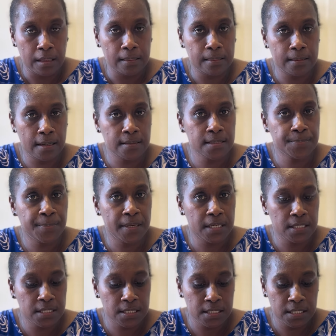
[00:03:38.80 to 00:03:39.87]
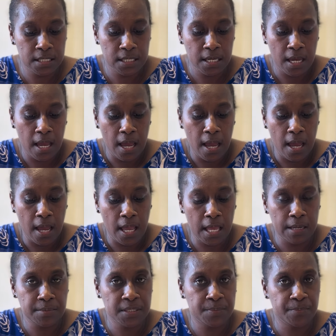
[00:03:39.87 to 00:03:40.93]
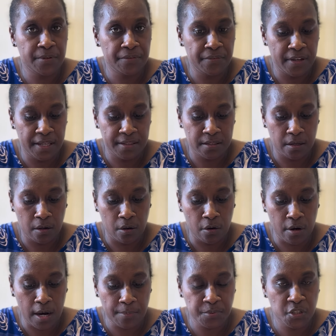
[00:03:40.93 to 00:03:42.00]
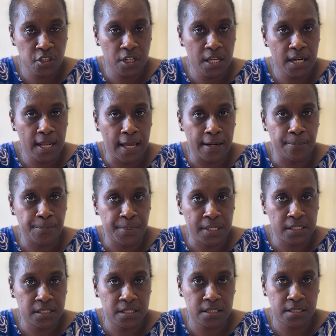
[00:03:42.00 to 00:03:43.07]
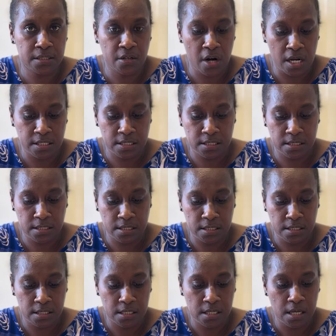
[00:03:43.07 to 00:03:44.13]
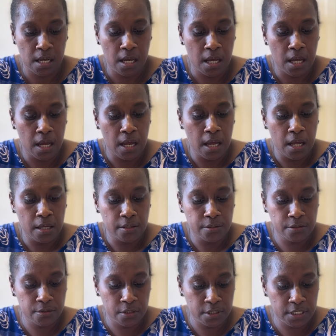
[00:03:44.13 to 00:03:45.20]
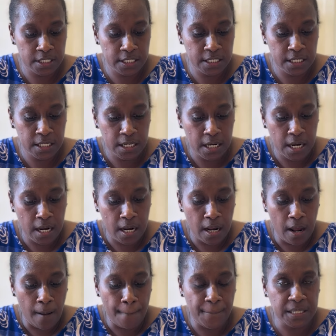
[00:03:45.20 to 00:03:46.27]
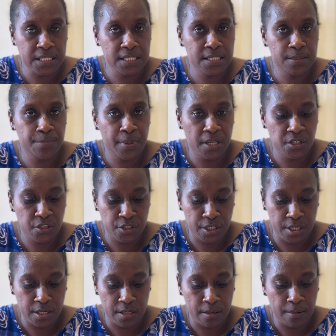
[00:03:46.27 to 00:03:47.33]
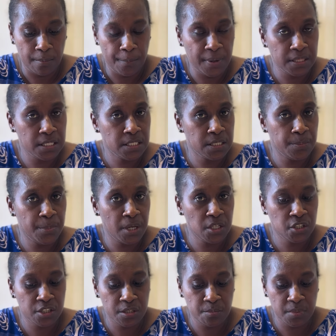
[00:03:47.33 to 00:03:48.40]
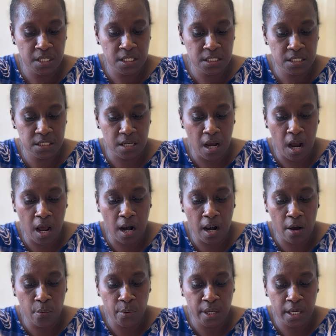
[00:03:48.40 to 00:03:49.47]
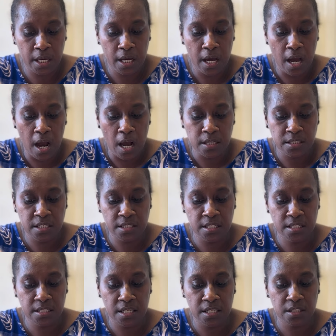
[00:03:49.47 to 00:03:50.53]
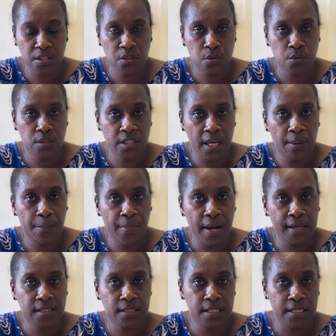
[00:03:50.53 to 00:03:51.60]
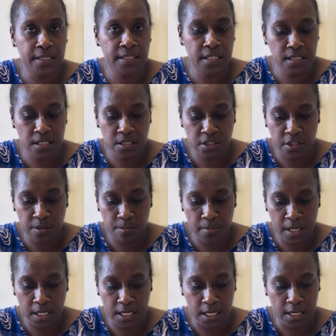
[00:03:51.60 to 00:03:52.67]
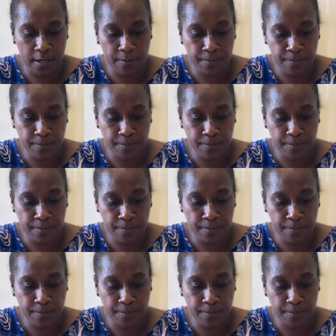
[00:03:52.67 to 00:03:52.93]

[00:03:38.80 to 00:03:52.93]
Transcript: Transparency helps prevent corruption and builds trust. Thirdly, participation. Participation means allowing citizens to take part in decision making.